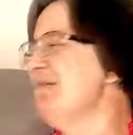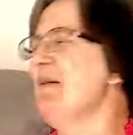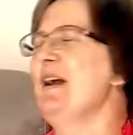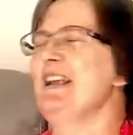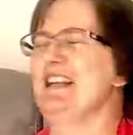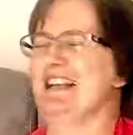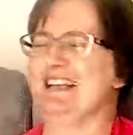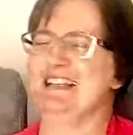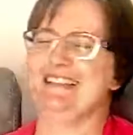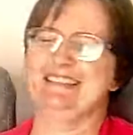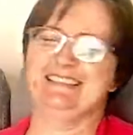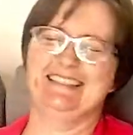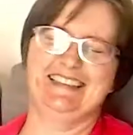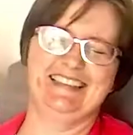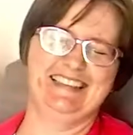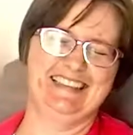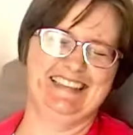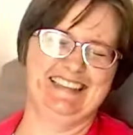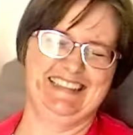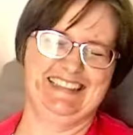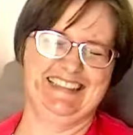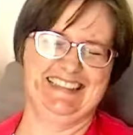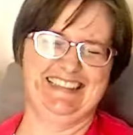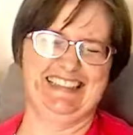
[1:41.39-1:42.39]

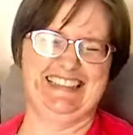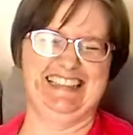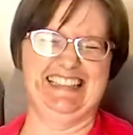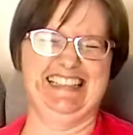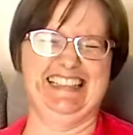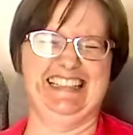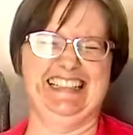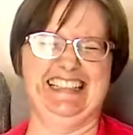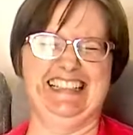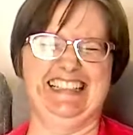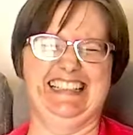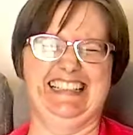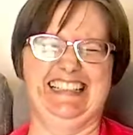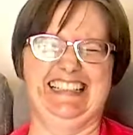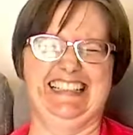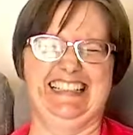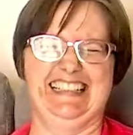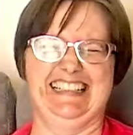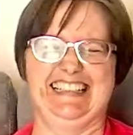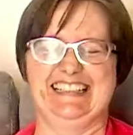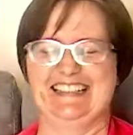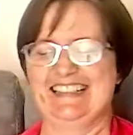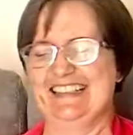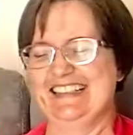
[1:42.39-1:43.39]

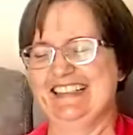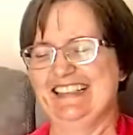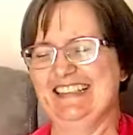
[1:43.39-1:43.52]
(silent)